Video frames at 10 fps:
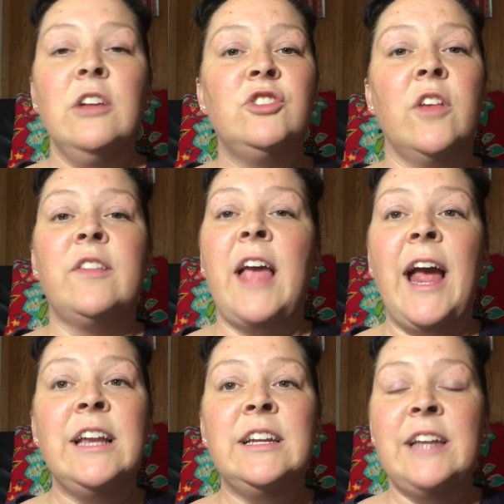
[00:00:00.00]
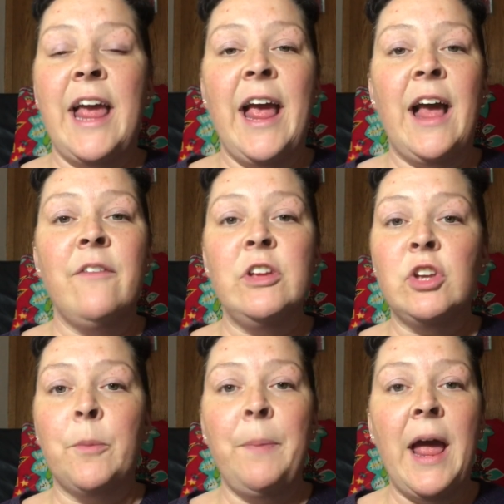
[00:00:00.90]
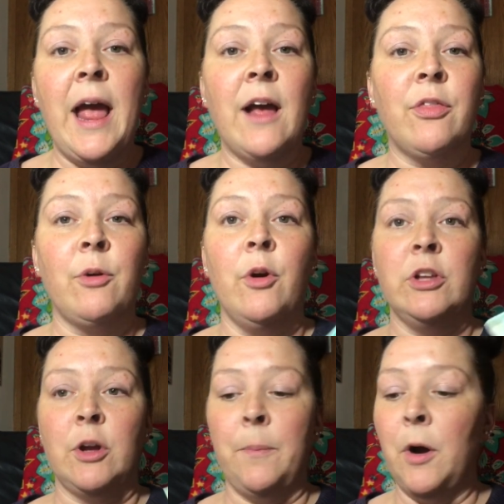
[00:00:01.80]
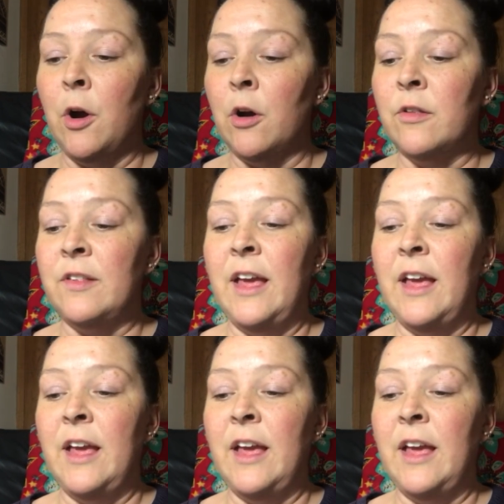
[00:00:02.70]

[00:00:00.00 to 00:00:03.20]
just kind of to have in your bag, throw it in your purse,